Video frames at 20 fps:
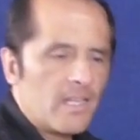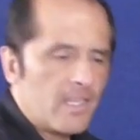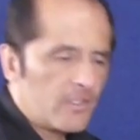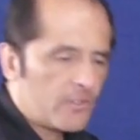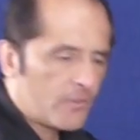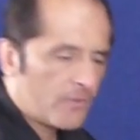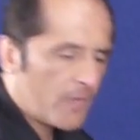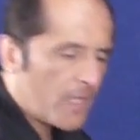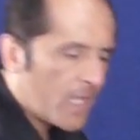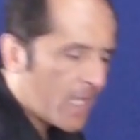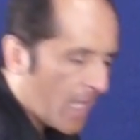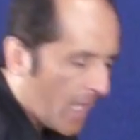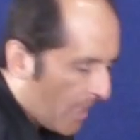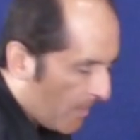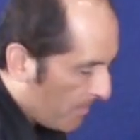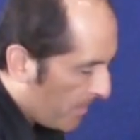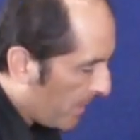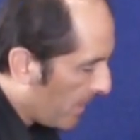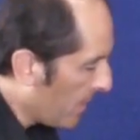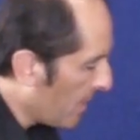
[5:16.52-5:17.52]
let's
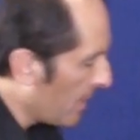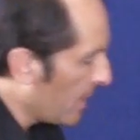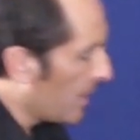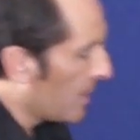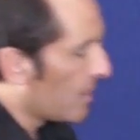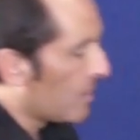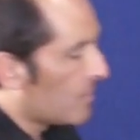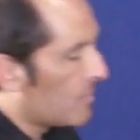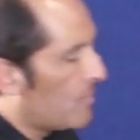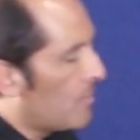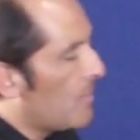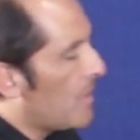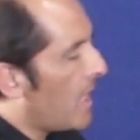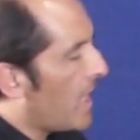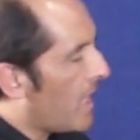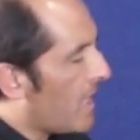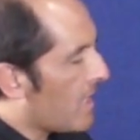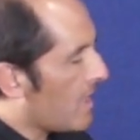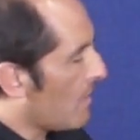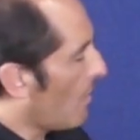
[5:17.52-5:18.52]
recap.
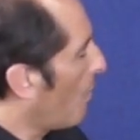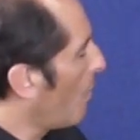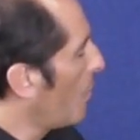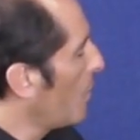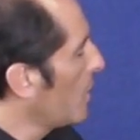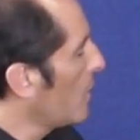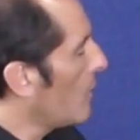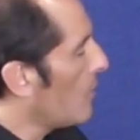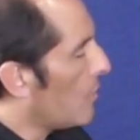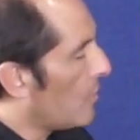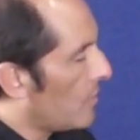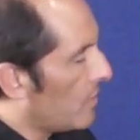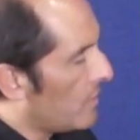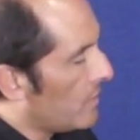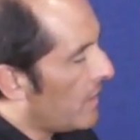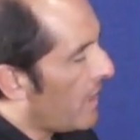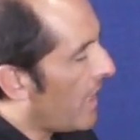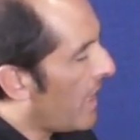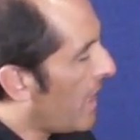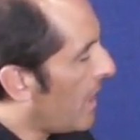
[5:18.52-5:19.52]
Today we
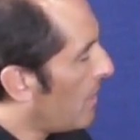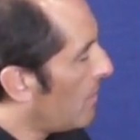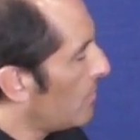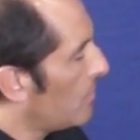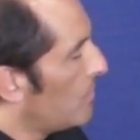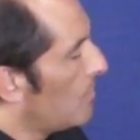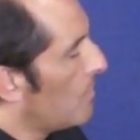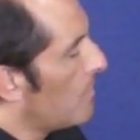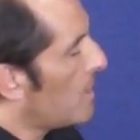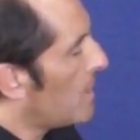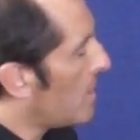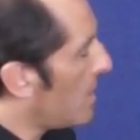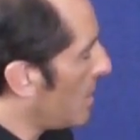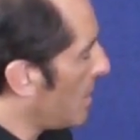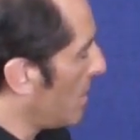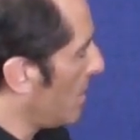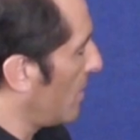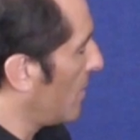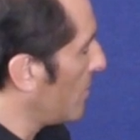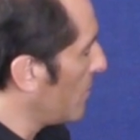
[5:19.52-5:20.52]
learned how to
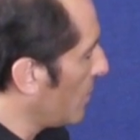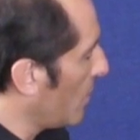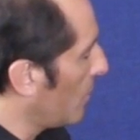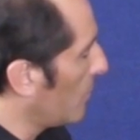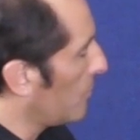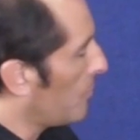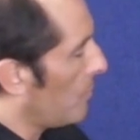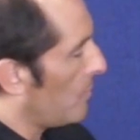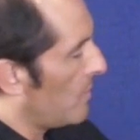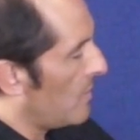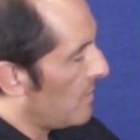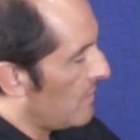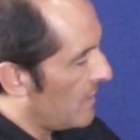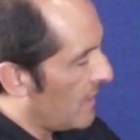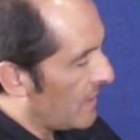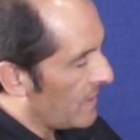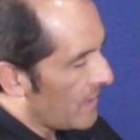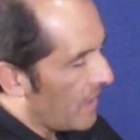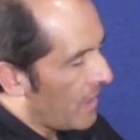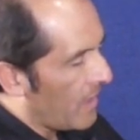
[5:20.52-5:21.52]
hear notes
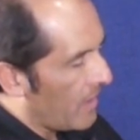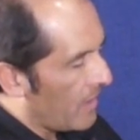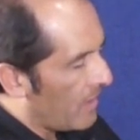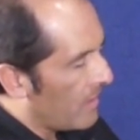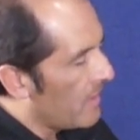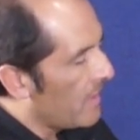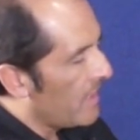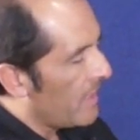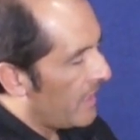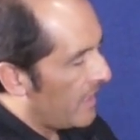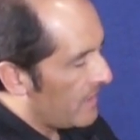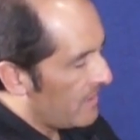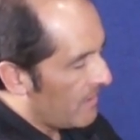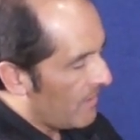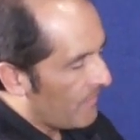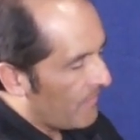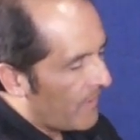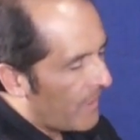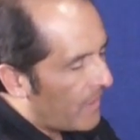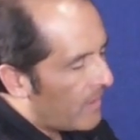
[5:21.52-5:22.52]
that are in
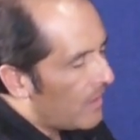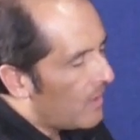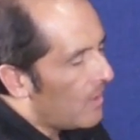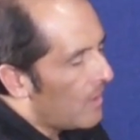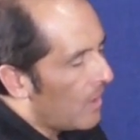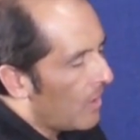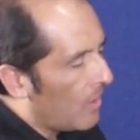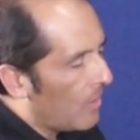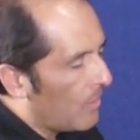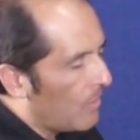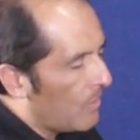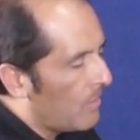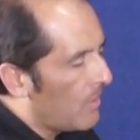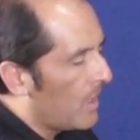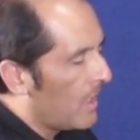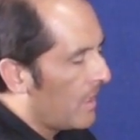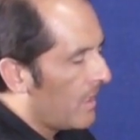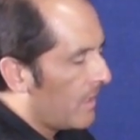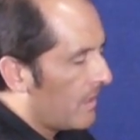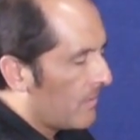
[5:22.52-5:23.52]
the very low
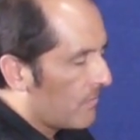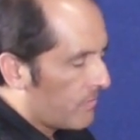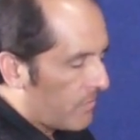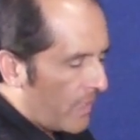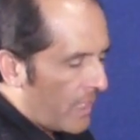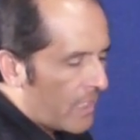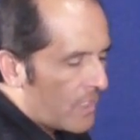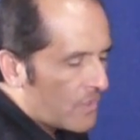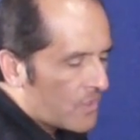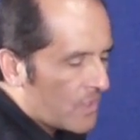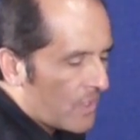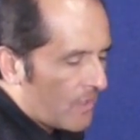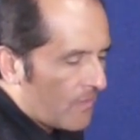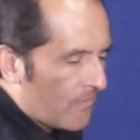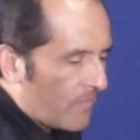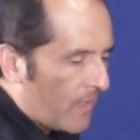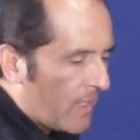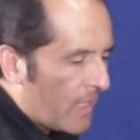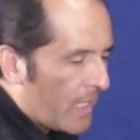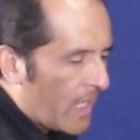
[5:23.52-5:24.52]
range
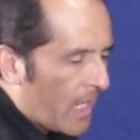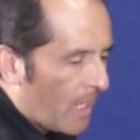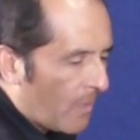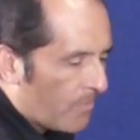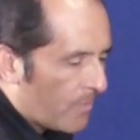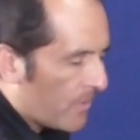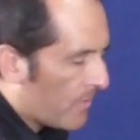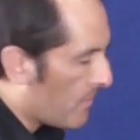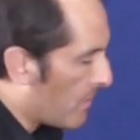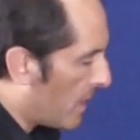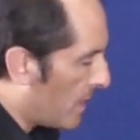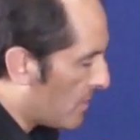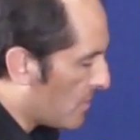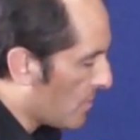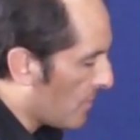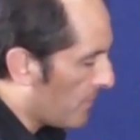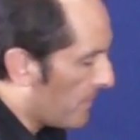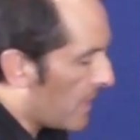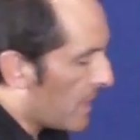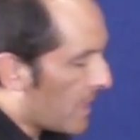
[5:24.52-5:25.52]
and very upper
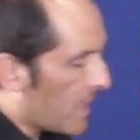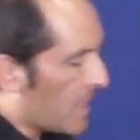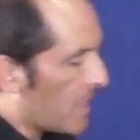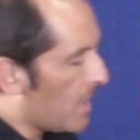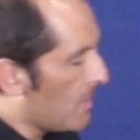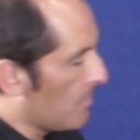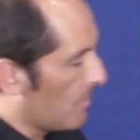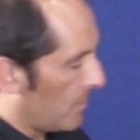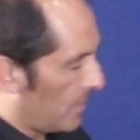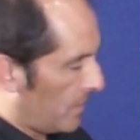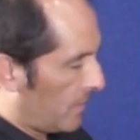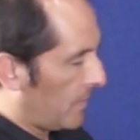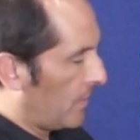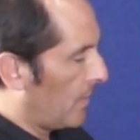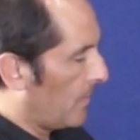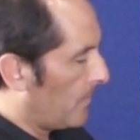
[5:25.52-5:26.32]
range of the keyboard.